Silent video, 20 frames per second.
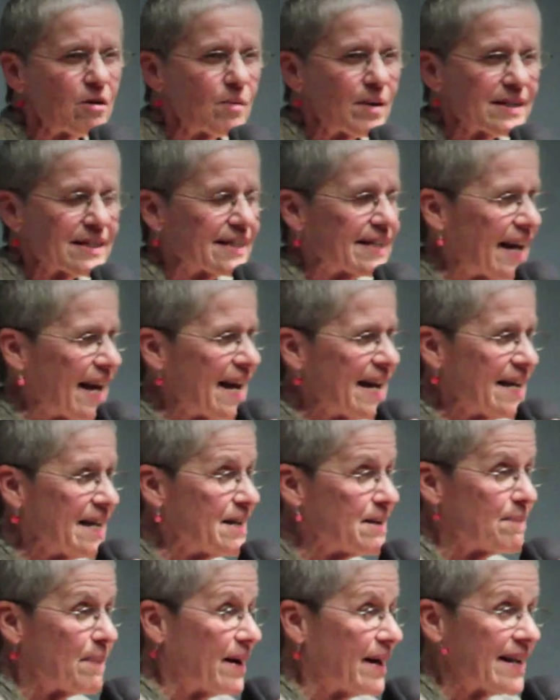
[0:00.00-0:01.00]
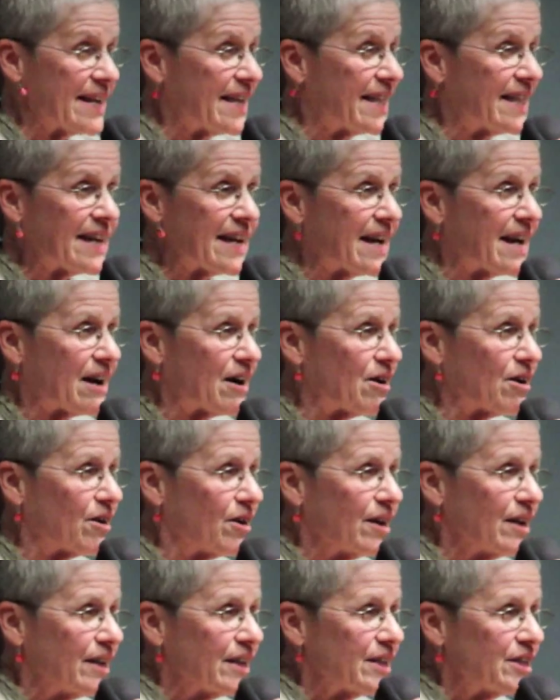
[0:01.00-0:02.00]
wasn't anybody
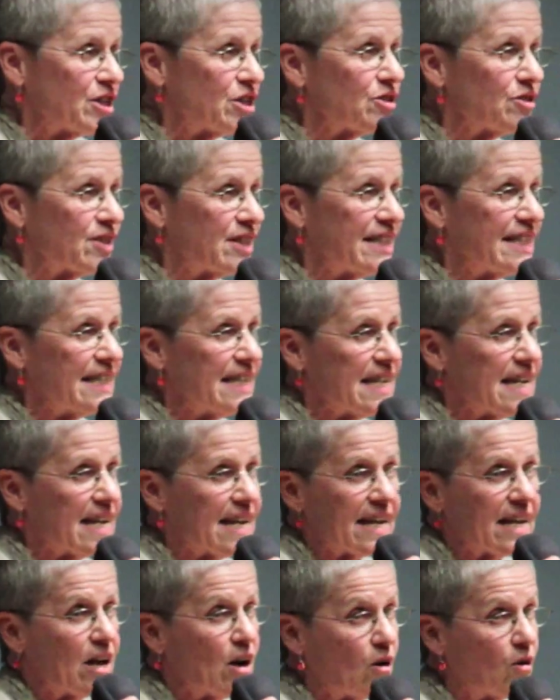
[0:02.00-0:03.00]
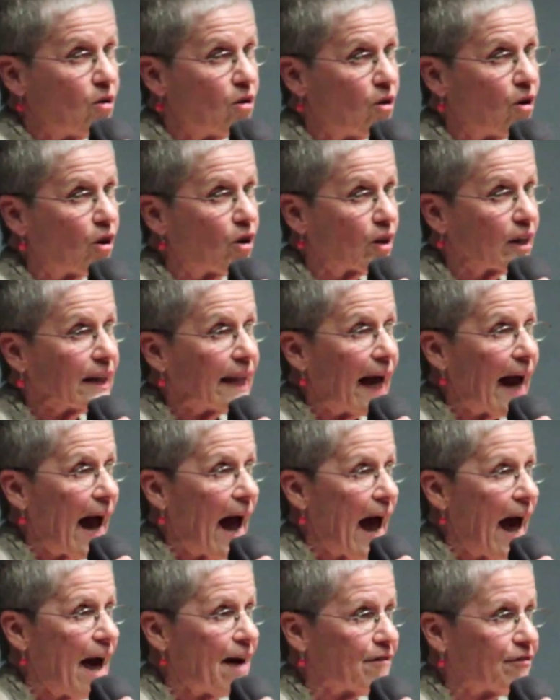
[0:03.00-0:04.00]
there to see or
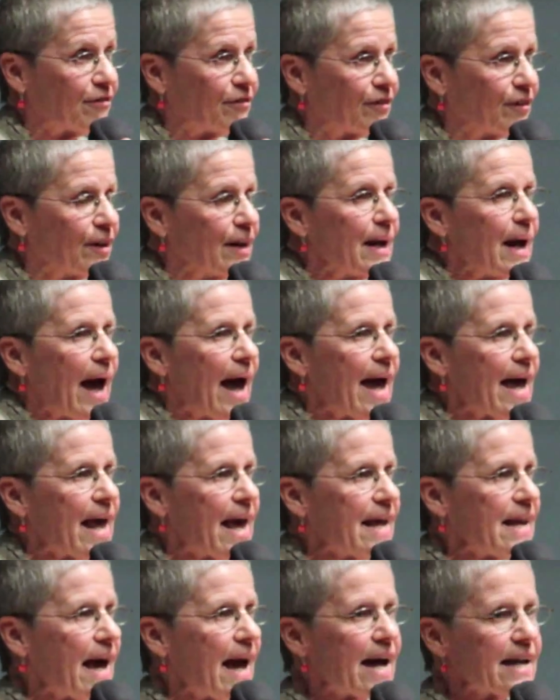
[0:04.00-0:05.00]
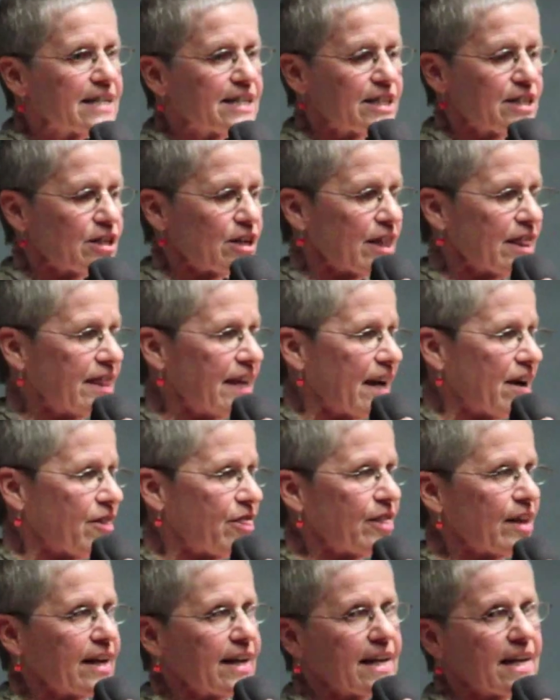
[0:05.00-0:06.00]
laugh. And I stood
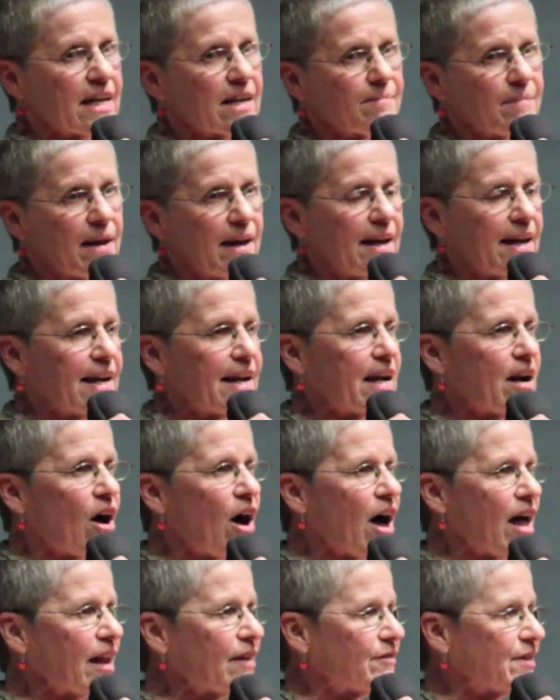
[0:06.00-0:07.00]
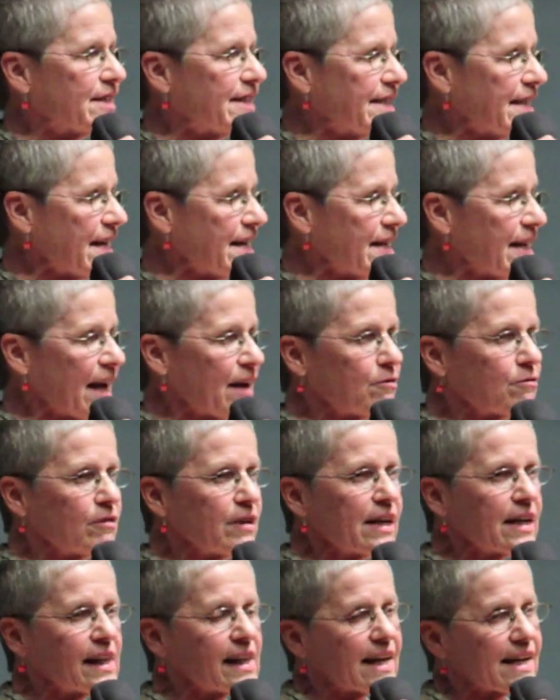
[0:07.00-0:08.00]
there thinking a minute, and all of a sudden I
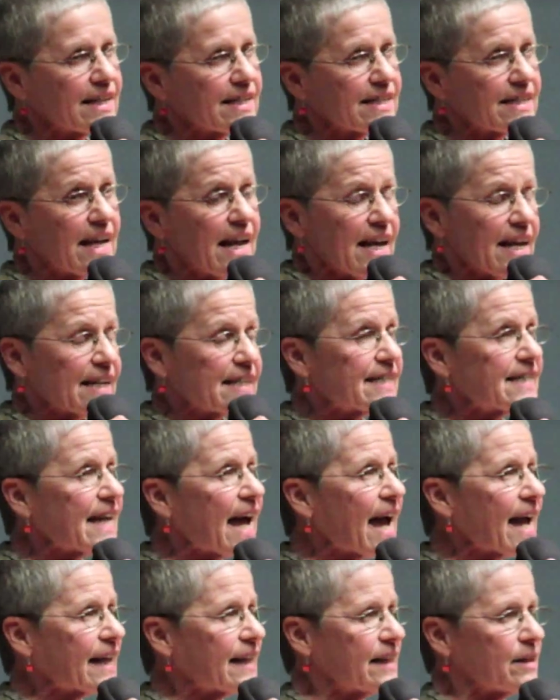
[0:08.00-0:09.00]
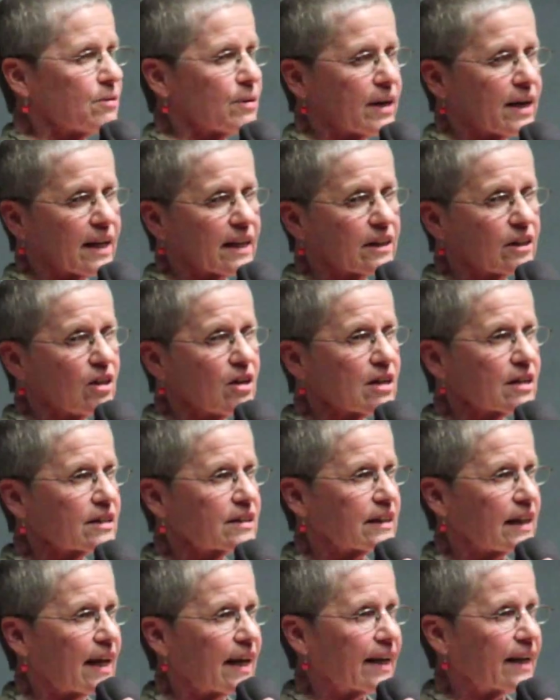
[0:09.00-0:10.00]
realized exactly what I
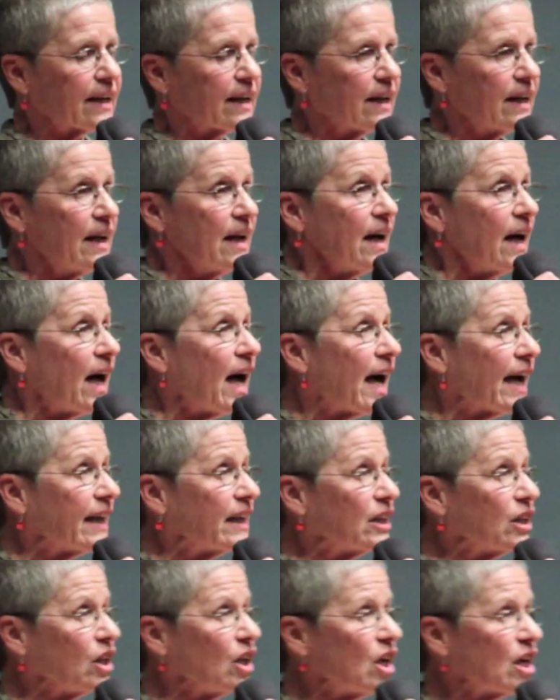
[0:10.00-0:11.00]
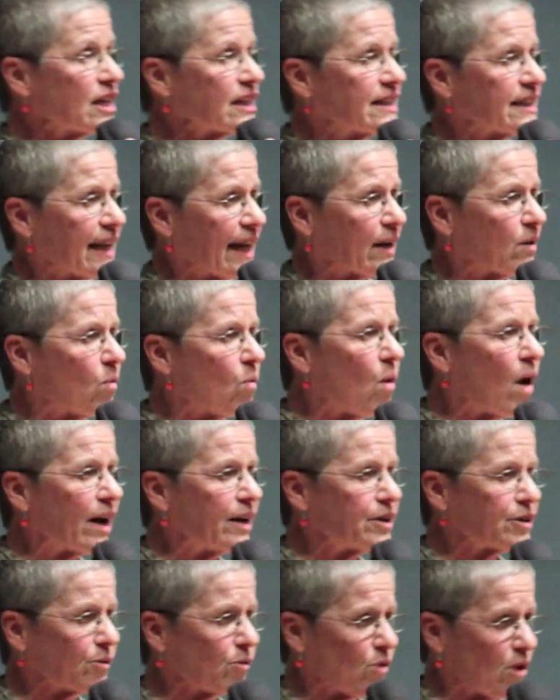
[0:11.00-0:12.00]
looked like. I looked like
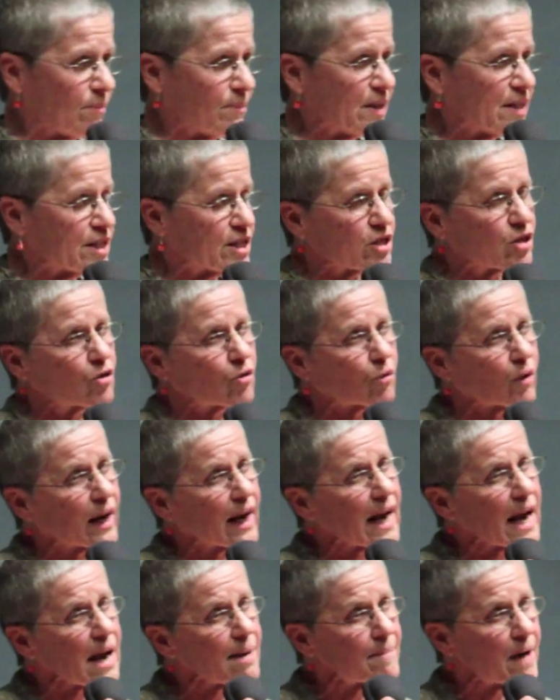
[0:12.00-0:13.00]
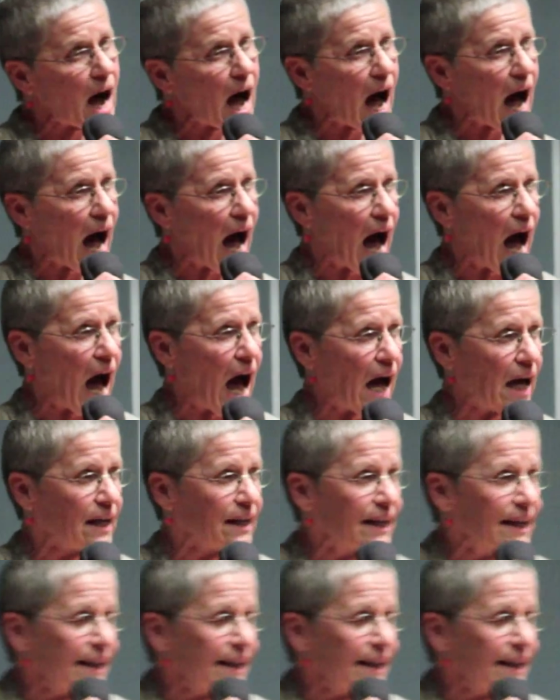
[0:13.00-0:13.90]
Wonder Woman's grandma.